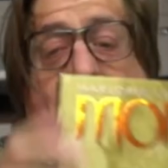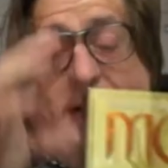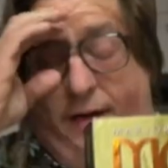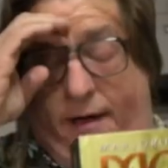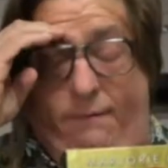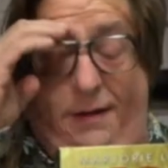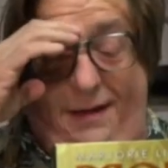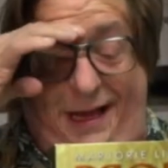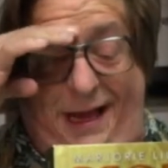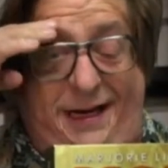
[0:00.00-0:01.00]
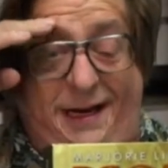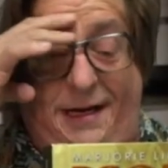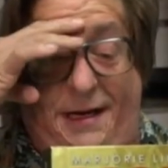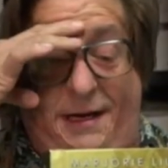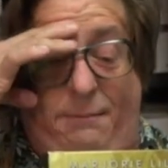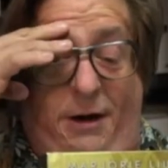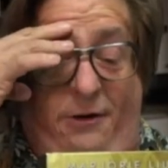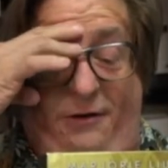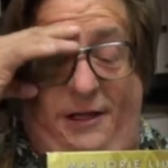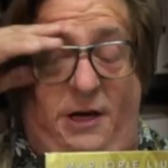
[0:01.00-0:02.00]
be an ending. Like
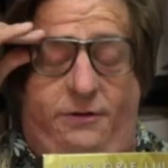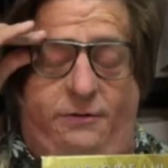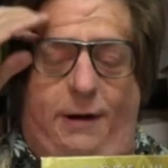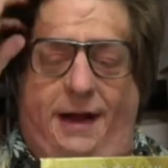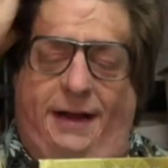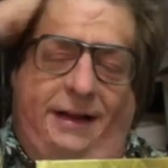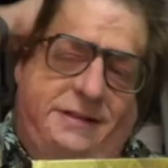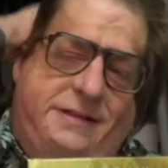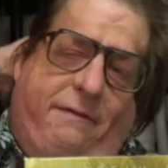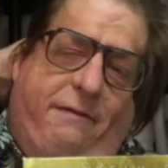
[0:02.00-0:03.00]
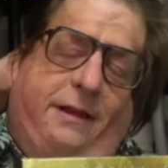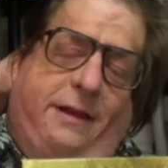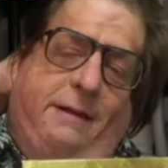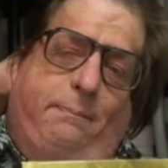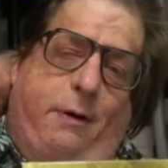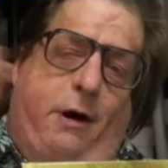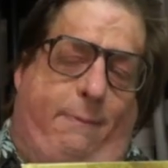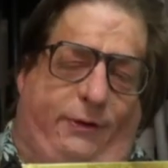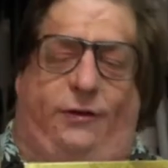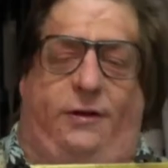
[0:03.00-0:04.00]
Marjorie Liu's writing is definitely
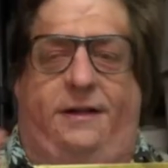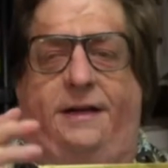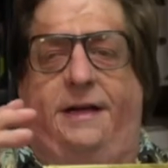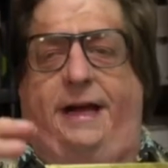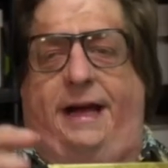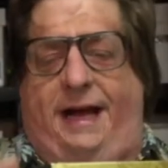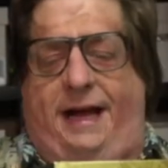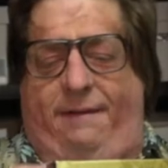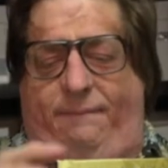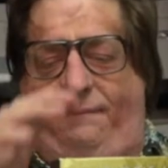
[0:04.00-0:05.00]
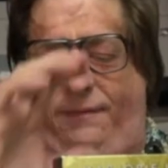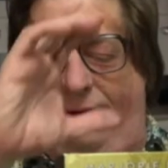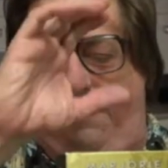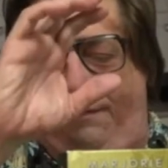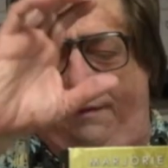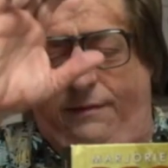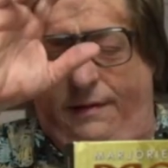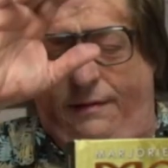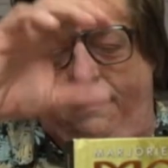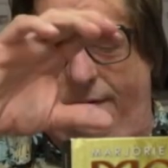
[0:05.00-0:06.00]
purposeful and
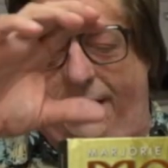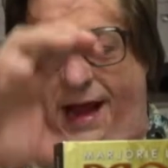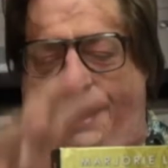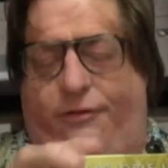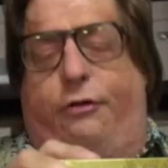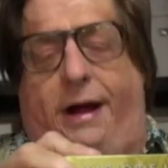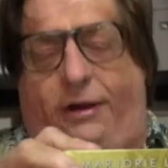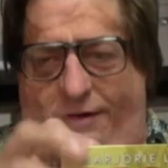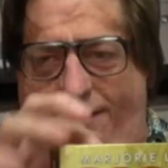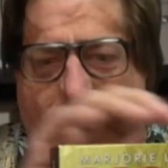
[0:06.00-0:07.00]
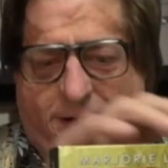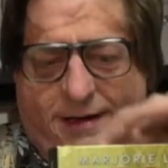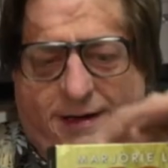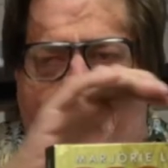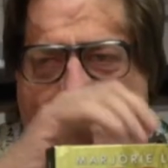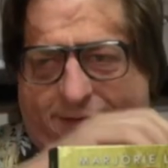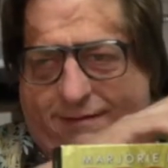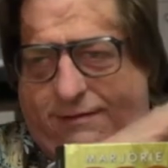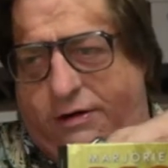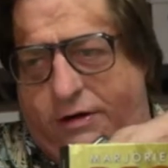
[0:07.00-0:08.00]
has a direction, and
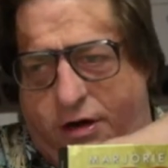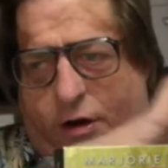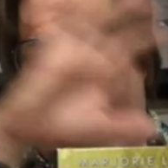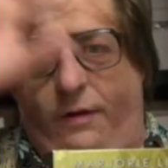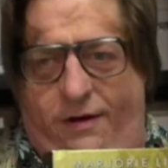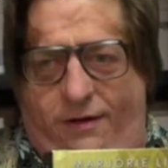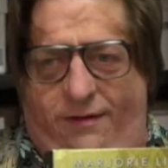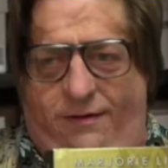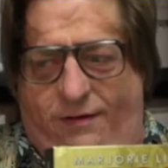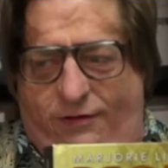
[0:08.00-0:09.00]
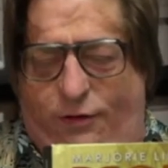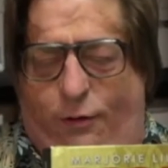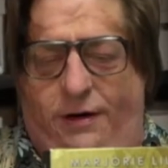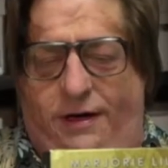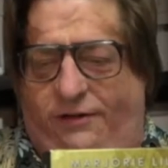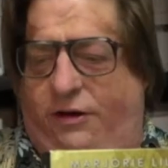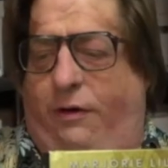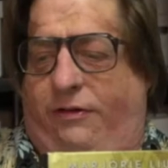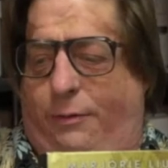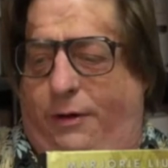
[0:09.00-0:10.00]
you know that the story is
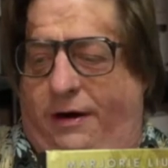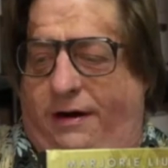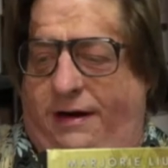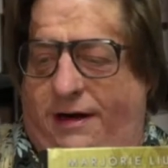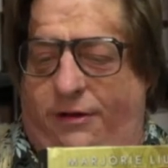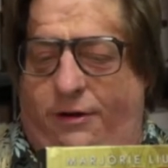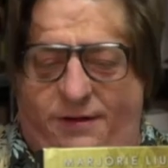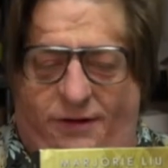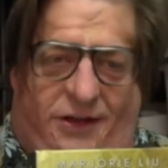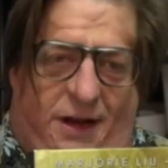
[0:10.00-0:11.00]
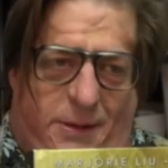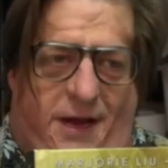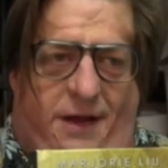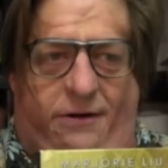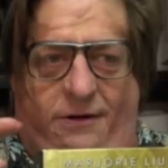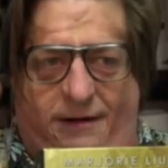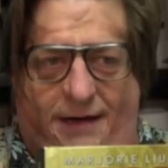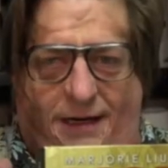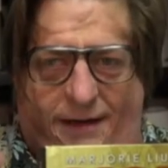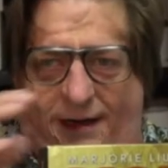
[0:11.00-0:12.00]
going somewhere. Although it does kind of meander
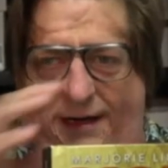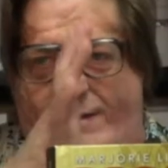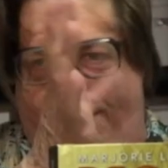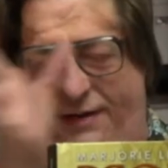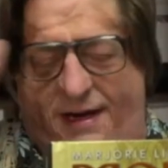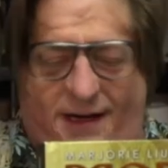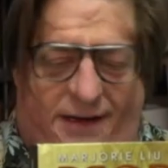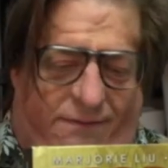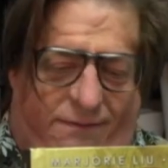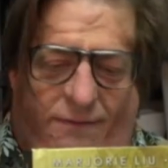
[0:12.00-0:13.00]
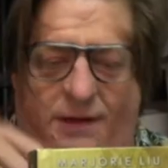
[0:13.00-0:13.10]
and like have side